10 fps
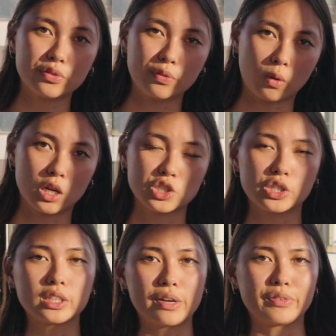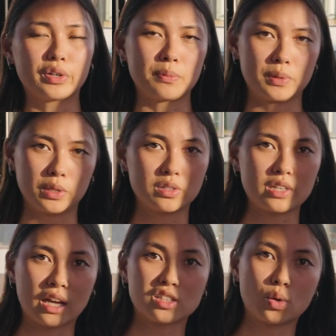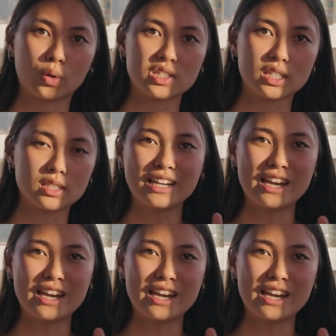400 level computer science courses.